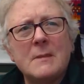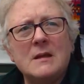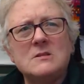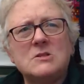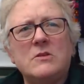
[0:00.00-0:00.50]

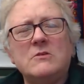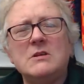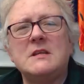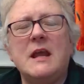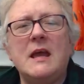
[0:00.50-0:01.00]
And so there
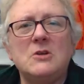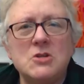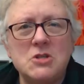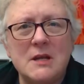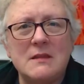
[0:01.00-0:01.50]
is an
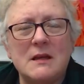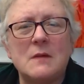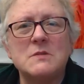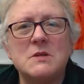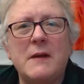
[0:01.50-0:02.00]
energy that
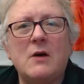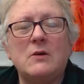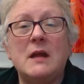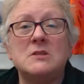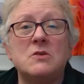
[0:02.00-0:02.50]
comes
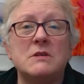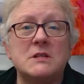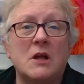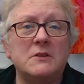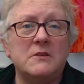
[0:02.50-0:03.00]
about as a
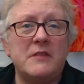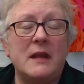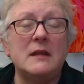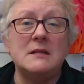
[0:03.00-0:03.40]
result of that.